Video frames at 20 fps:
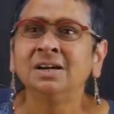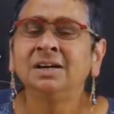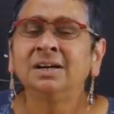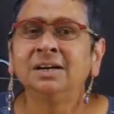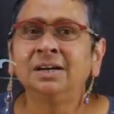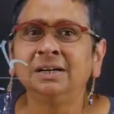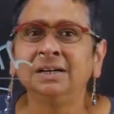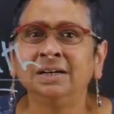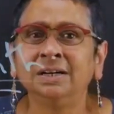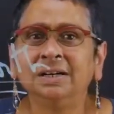
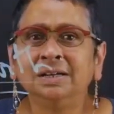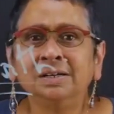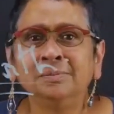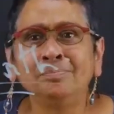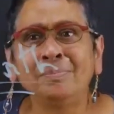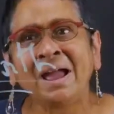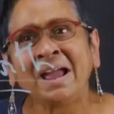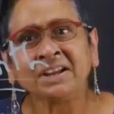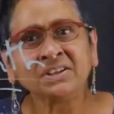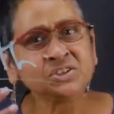
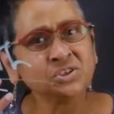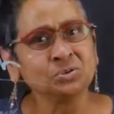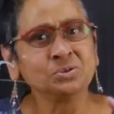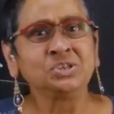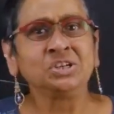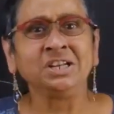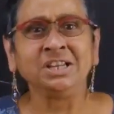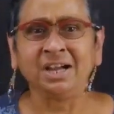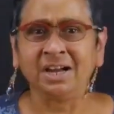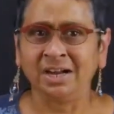Banks
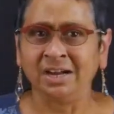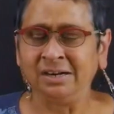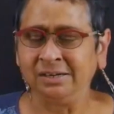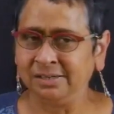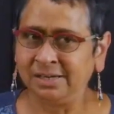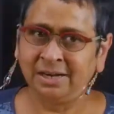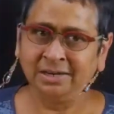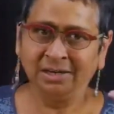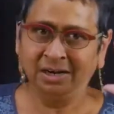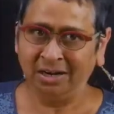usually
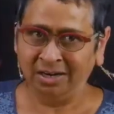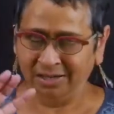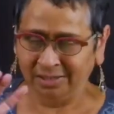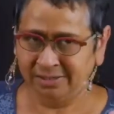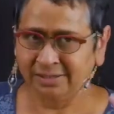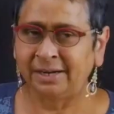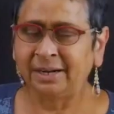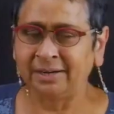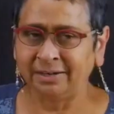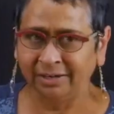
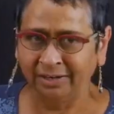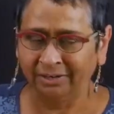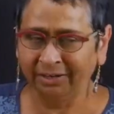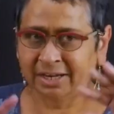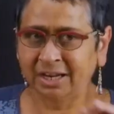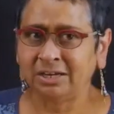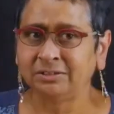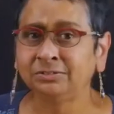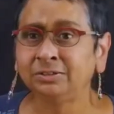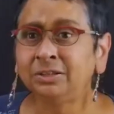are
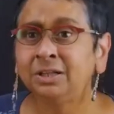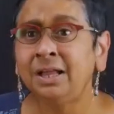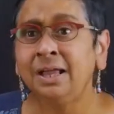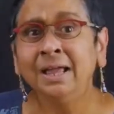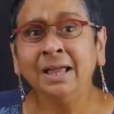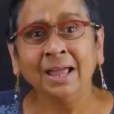careful.